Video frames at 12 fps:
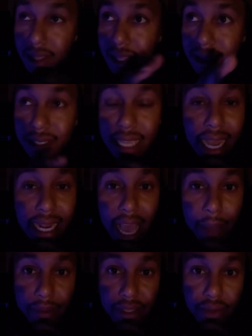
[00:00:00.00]
This is how it
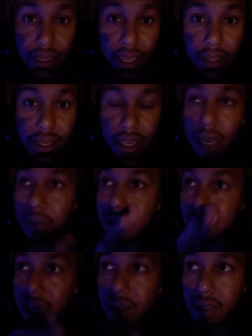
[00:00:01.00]
happens, okay? And I'm going
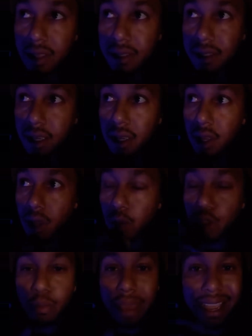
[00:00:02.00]
to tell you this.
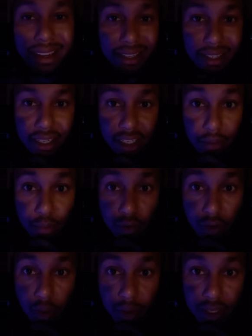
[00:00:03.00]
When you make a decision to
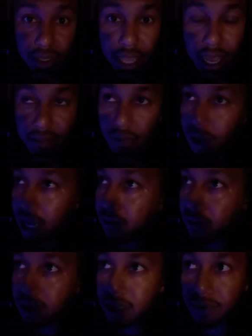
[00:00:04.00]
move on with your life,
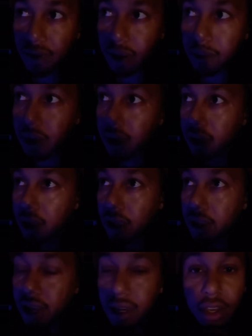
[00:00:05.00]
whatever it's from,
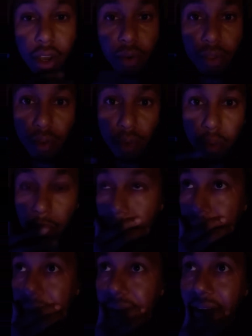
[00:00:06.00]
you're going to go through
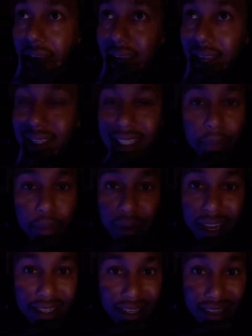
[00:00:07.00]
a
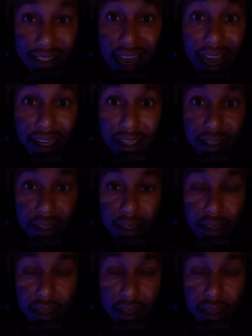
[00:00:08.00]
separation anxiety,